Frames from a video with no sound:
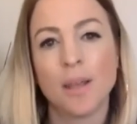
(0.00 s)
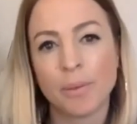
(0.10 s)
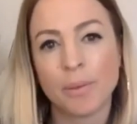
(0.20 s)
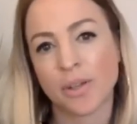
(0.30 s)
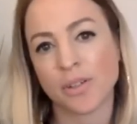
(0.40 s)

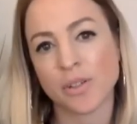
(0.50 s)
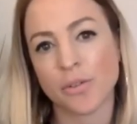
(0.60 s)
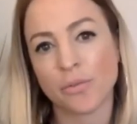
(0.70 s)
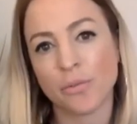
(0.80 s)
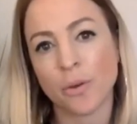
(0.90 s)
because
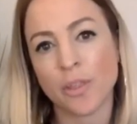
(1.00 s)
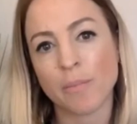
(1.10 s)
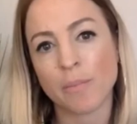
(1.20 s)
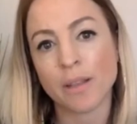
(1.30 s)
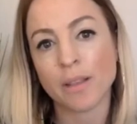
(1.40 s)
of what
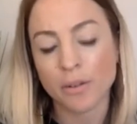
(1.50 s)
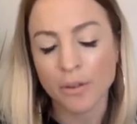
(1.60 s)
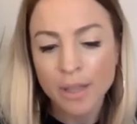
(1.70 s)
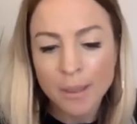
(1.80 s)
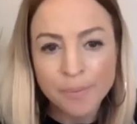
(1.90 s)
they've been
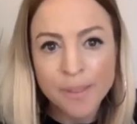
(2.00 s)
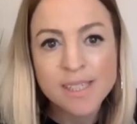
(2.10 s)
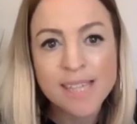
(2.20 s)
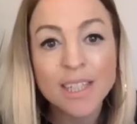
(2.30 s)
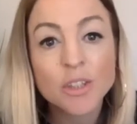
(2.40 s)
through.
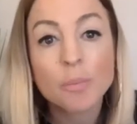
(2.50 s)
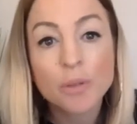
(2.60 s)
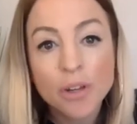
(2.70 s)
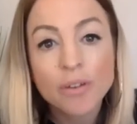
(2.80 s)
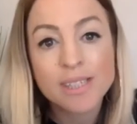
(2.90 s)
Sexual
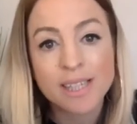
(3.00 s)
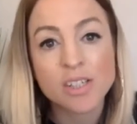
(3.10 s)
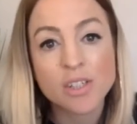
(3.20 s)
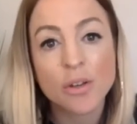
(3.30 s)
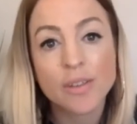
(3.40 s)
purity
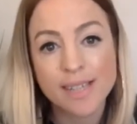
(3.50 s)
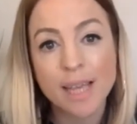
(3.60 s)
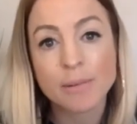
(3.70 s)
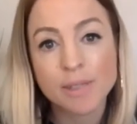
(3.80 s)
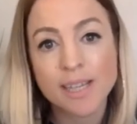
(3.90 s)
is not the
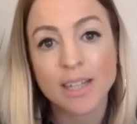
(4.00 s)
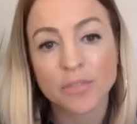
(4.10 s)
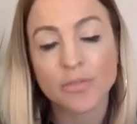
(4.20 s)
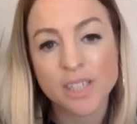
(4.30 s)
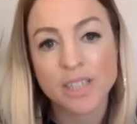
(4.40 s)
same as
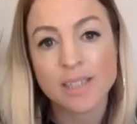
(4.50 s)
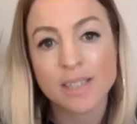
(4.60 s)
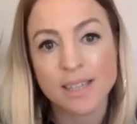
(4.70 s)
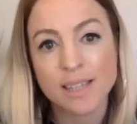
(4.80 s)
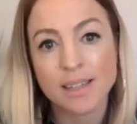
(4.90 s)
sexual
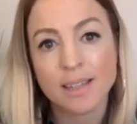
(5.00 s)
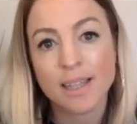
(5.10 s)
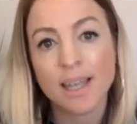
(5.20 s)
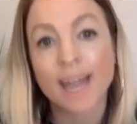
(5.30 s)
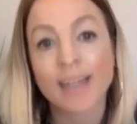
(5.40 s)
virginity,
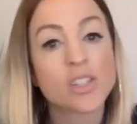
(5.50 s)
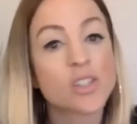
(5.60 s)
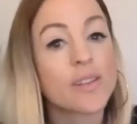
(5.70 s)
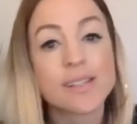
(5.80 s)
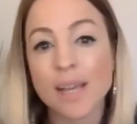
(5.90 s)
and it's
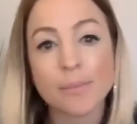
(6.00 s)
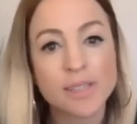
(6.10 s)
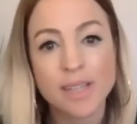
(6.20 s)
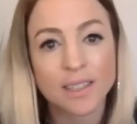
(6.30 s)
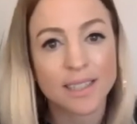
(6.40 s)
not the same
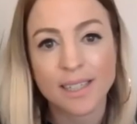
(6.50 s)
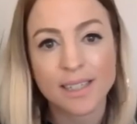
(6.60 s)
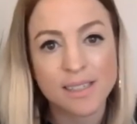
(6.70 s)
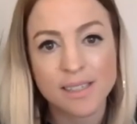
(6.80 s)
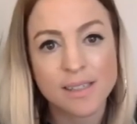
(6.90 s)
as sexual
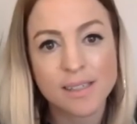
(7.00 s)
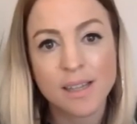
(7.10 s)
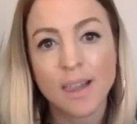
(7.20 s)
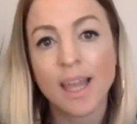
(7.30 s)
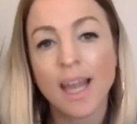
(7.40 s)
innocence.
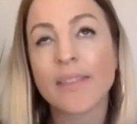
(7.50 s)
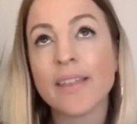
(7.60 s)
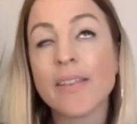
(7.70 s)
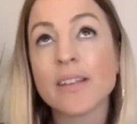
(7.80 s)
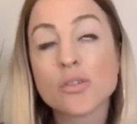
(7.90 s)
And
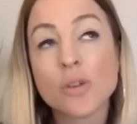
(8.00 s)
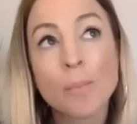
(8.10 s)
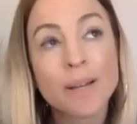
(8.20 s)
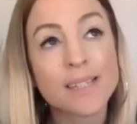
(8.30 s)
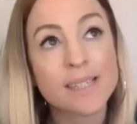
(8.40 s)
the
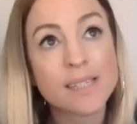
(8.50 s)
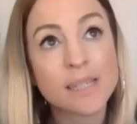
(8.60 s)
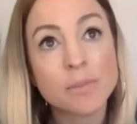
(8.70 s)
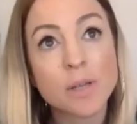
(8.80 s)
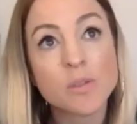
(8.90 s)
trouble is that
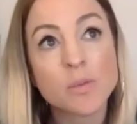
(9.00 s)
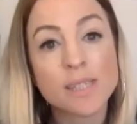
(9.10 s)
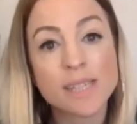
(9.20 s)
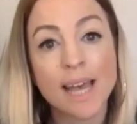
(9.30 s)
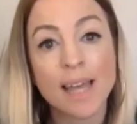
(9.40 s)
sometimes we
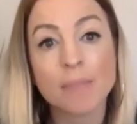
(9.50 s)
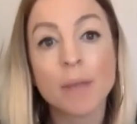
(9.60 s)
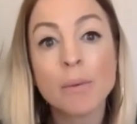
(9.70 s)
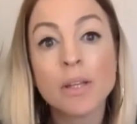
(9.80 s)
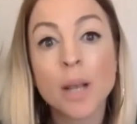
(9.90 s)
say, the
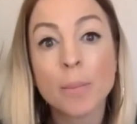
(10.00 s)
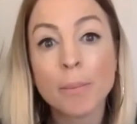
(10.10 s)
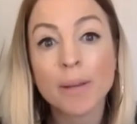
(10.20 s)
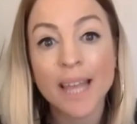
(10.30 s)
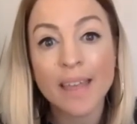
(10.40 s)
moment young
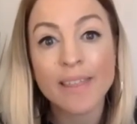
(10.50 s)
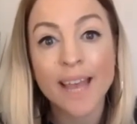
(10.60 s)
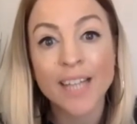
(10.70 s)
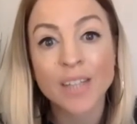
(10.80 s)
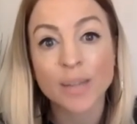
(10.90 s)
people hit the
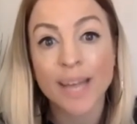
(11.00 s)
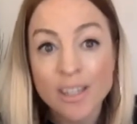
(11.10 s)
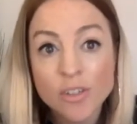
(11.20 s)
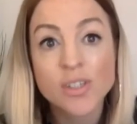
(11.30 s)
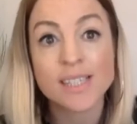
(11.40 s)
age where they're
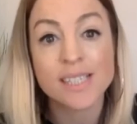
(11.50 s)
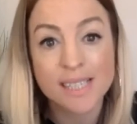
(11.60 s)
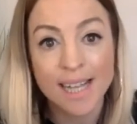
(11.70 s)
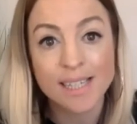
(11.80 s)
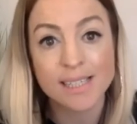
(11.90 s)
interested in
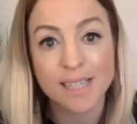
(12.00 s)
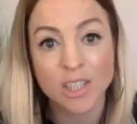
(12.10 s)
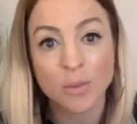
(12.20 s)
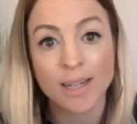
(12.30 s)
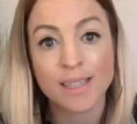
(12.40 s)
sex and
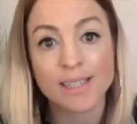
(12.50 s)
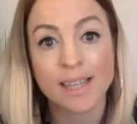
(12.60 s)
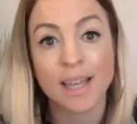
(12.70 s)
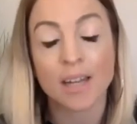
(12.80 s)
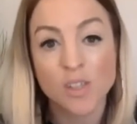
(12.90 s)

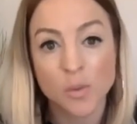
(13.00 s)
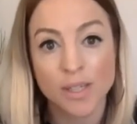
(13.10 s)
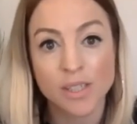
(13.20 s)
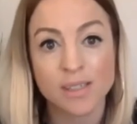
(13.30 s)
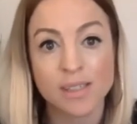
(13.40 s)
sexuality and ask
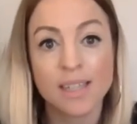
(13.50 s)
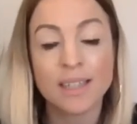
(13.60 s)
questions,